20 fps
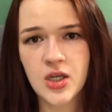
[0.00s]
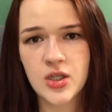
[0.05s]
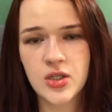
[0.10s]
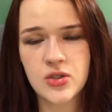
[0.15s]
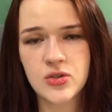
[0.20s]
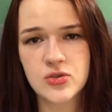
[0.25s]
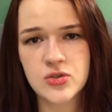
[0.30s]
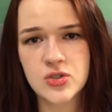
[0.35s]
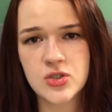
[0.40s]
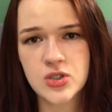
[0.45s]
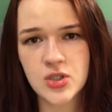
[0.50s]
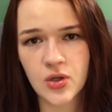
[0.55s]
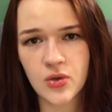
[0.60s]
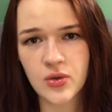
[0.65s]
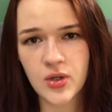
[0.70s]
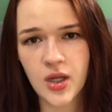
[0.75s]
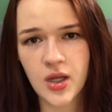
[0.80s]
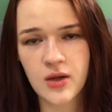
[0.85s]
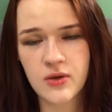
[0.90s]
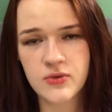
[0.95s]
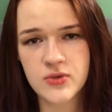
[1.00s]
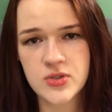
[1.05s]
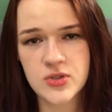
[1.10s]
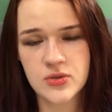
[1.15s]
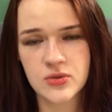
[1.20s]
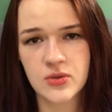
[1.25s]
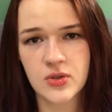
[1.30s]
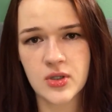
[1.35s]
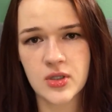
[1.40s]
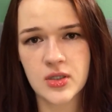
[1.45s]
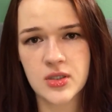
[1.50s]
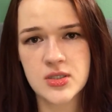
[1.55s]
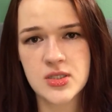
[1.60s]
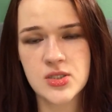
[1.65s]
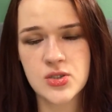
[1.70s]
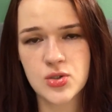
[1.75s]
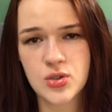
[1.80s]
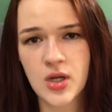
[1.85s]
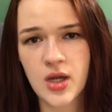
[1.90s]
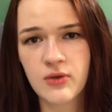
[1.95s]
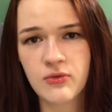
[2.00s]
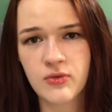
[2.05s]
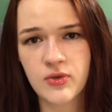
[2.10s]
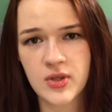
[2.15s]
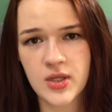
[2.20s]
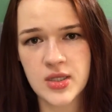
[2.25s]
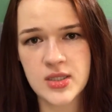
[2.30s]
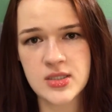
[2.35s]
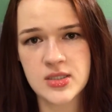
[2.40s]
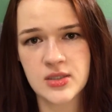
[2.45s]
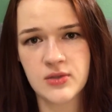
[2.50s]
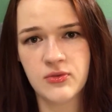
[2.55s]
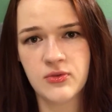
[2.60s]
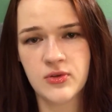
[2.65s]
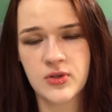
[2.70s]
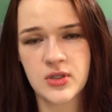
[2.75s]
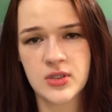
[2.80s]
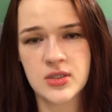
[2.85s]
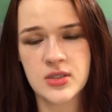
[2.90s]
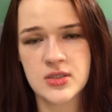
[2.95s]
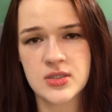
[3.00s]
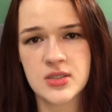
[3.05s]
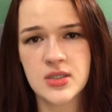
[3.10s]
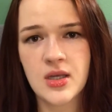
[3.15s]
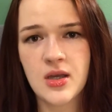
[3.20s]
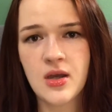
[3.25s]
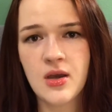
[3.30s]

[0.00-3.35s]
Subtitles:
You don't have to strive for that difference